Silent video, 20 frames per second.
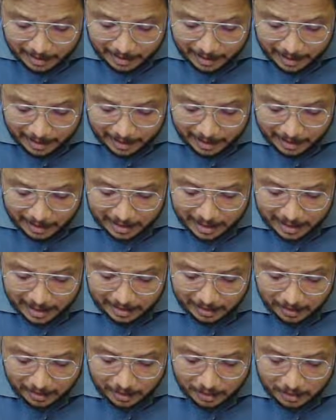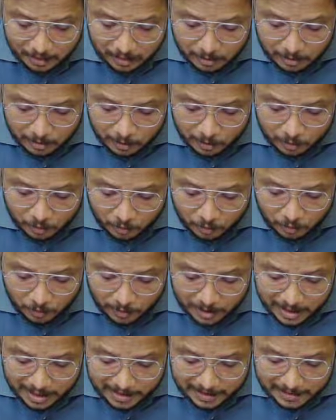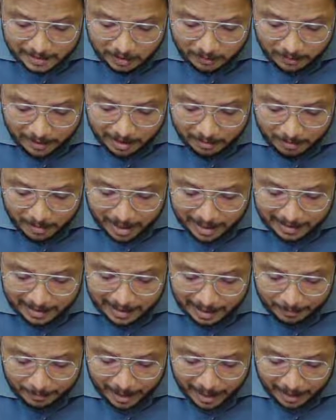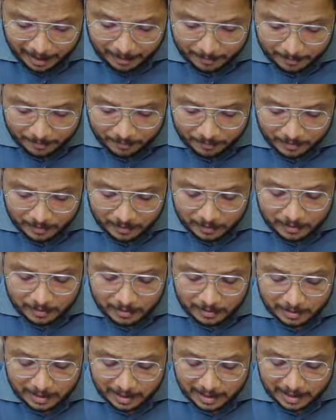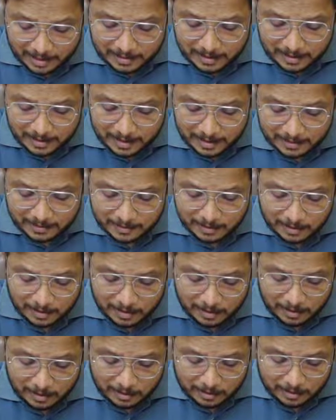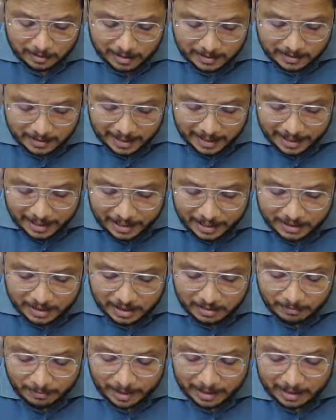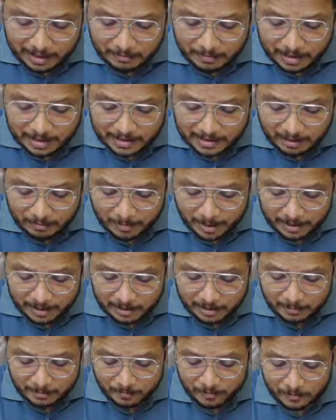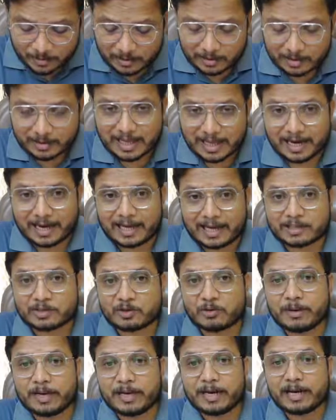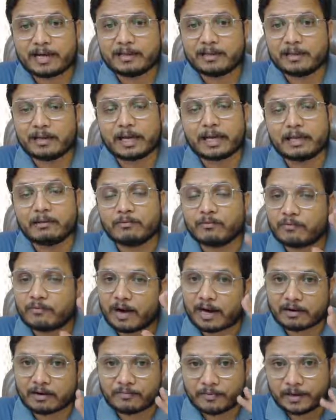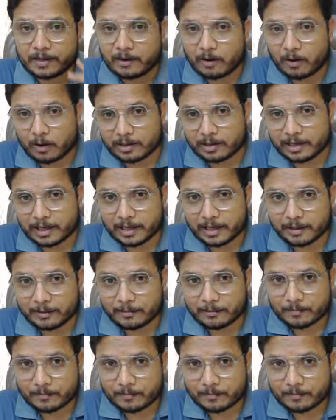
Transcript: greater than 2d square by lambda. The reason is this radiation pattern measurement that has to be done in far field only.